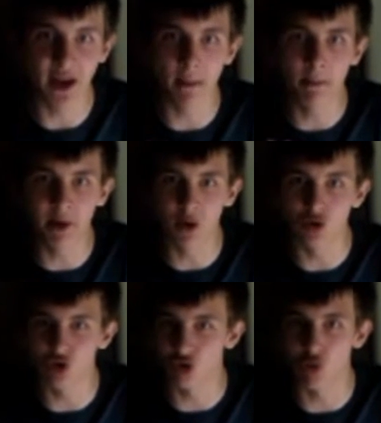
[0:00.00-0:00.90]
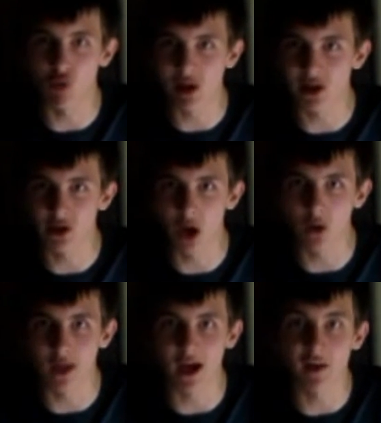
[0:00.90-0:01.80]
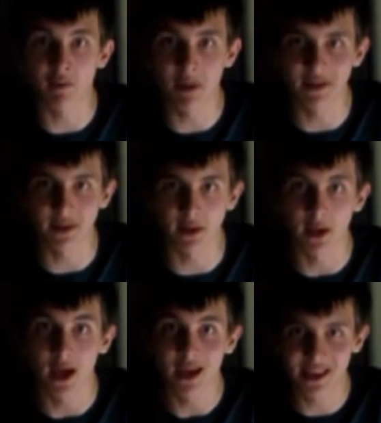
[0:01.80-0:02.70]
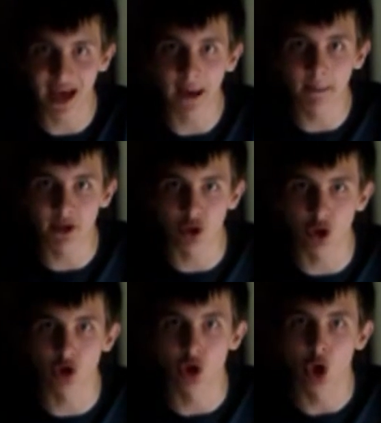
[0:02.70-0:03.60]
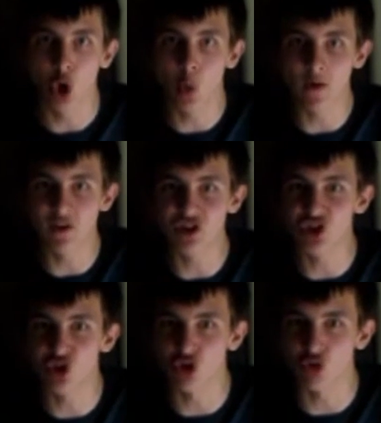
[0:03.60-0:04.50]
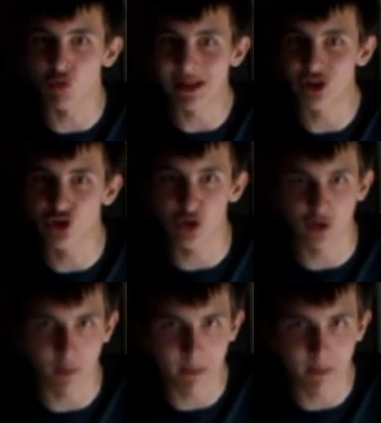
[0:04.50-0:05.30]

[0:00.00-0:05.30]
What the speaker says: that Bill doesn't really know that if Missy can be good, or whether she doesn't really trust